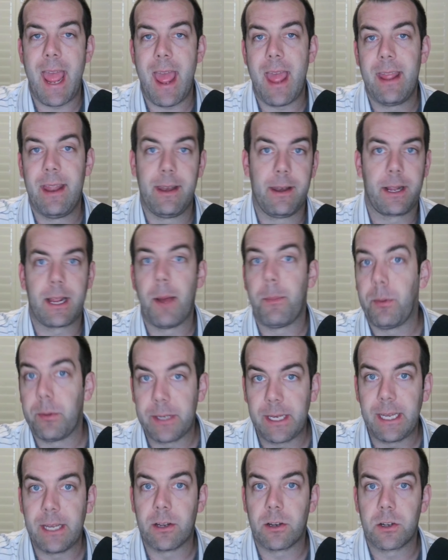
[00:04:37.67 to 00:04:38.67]
in a couple of
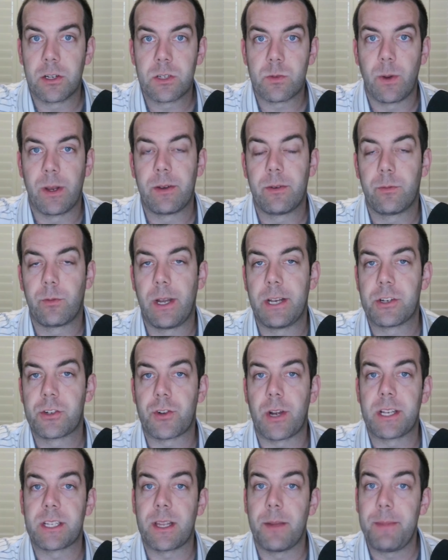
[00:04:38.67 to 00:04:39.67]
years when interest
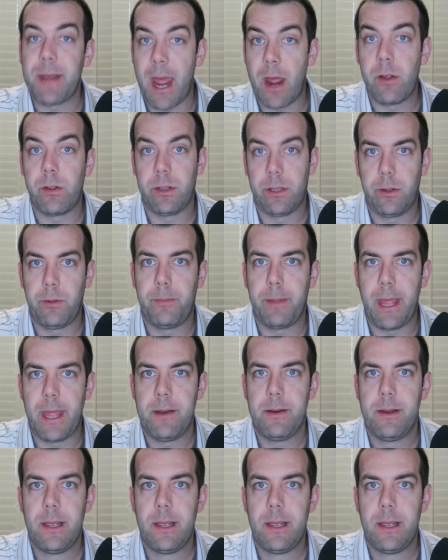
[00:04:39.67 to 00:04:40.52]
rates come down a little bit.